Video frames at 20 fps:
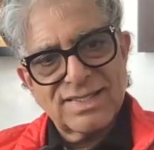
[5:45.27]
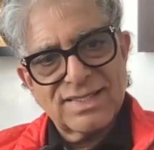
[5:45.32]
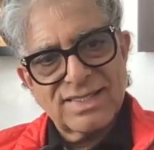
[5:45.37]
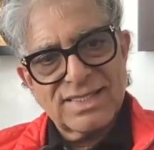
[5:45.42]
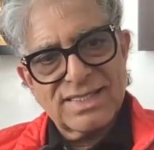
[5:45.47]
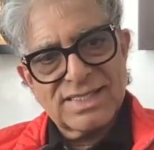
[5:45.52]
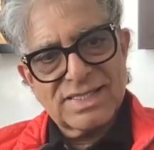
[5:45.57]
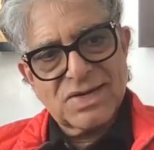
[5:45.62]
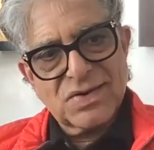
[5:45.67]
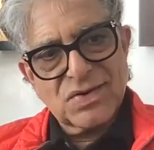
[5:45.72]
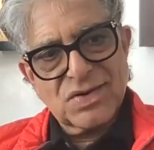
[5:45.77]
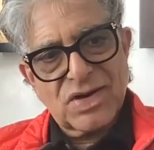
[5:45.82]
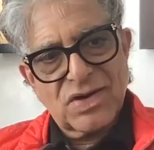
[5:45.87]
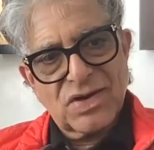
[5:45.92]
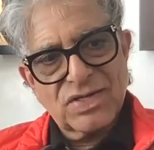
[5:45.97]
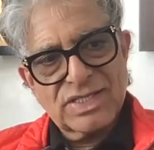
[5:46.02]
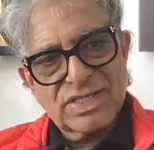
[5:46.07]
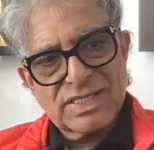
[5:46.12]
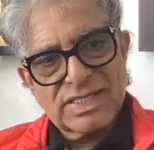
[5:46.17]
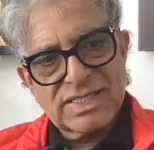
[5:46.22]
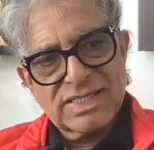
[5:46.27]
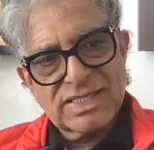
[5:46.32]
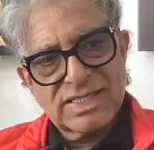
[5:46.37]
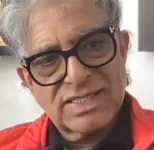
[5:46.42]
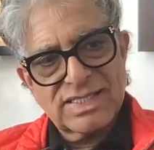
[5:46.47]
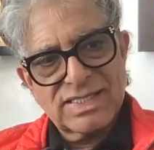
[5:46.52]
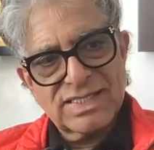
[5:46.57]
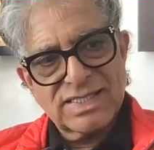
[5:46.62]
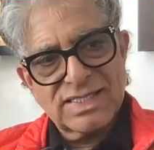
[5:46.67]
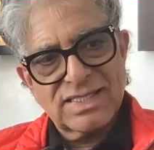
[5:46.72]
This is how
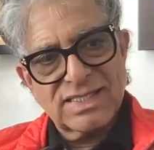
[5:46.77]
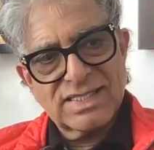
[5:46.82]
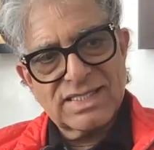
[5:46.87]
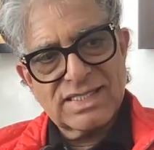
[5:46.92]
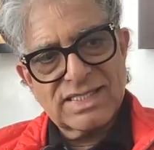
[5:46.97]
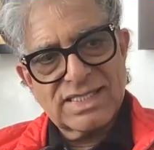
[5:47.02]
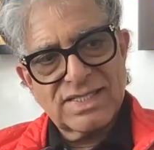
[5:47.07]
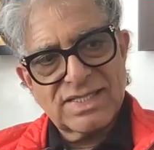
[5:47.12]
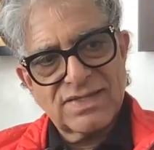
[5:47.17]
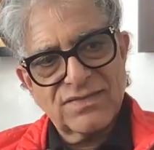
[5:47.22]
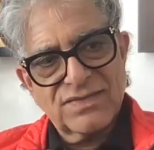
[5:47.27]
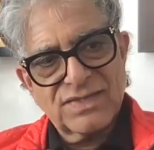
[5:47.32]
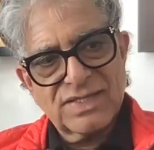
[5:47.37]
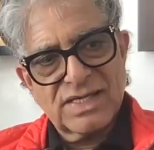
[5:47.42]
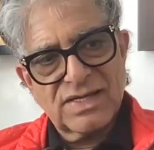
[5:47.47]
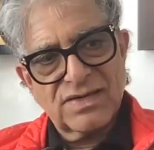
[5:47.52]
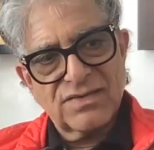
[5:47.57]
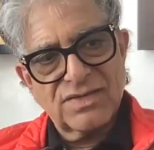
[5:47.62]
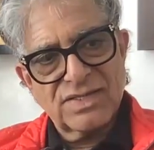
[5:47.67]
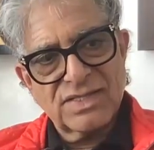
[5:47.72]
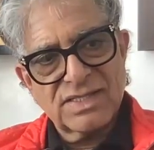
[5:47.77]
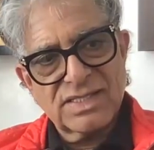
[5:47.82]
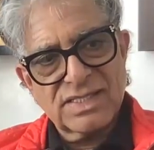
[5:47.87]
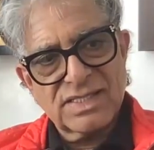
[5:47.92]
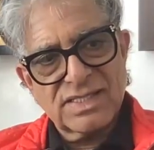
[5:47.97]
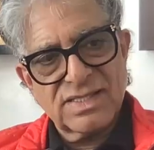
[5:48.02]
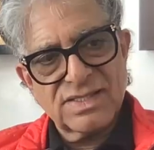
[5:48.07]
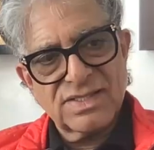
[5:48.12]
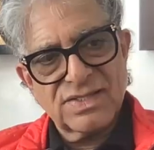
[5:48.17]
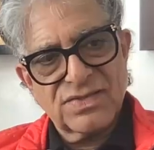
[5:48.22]
consciousness conceives,
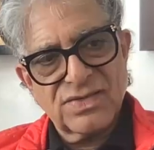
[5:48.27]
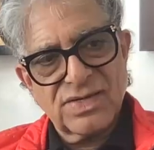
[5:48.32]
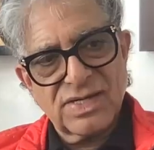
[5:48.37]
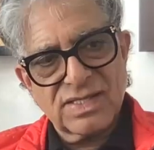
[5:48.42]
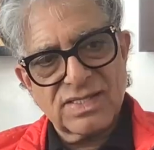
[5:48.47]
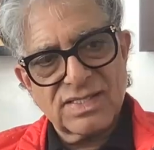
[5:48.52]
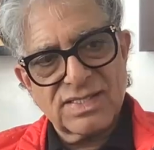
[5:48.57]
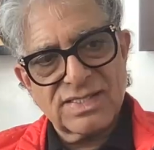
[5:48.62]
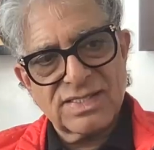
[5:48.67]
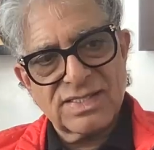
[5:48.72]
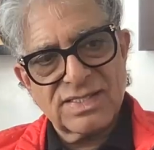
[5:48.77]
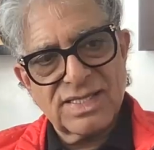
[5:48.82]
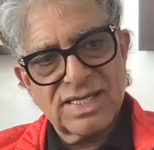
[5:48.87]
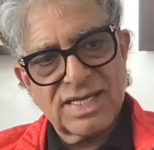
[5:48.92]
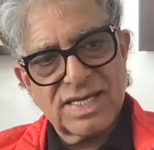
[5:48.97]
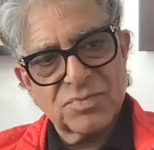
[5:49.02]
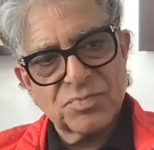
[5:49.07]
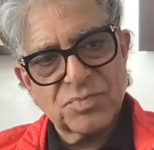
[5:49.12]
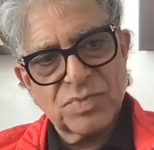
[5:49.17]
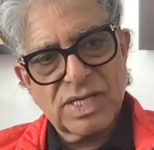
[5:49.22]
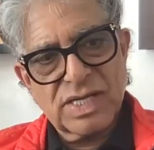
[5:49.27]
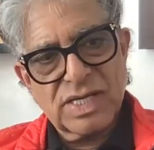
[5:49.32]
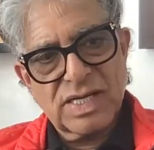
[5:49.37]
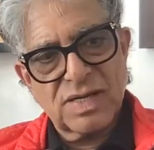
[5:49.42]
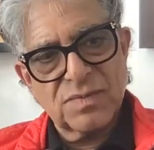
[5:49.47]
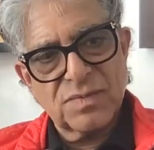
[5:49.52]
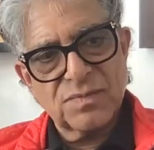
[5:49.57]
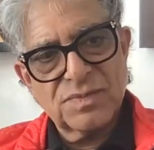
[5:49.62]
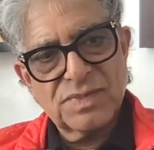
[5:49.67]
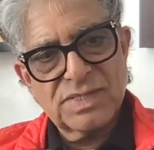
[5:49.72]
governs, constructs, and
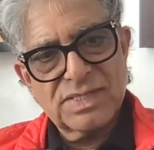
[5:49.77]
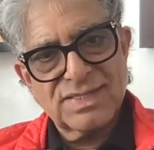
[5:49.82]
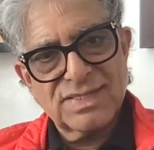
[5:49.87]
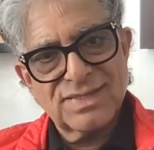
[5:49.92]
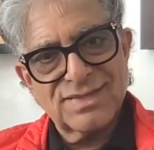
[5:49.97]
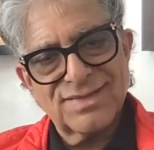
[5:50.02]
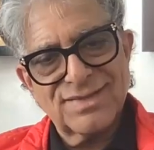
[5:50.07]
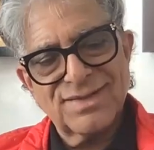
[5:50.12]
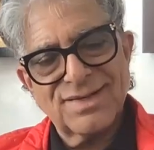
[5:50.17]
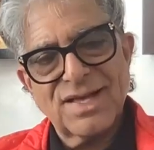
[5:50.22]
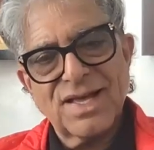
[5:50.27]
becomes